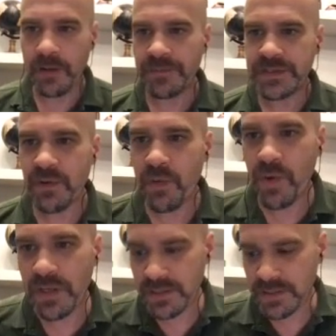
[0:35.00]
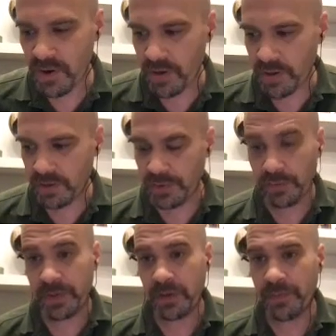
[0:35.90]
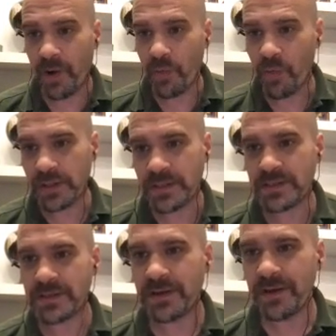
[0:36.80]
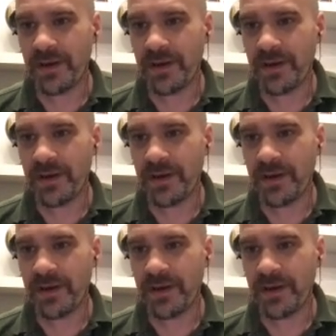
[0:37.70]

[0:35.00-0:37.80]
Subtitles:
So I wanted to talk a little bit about what's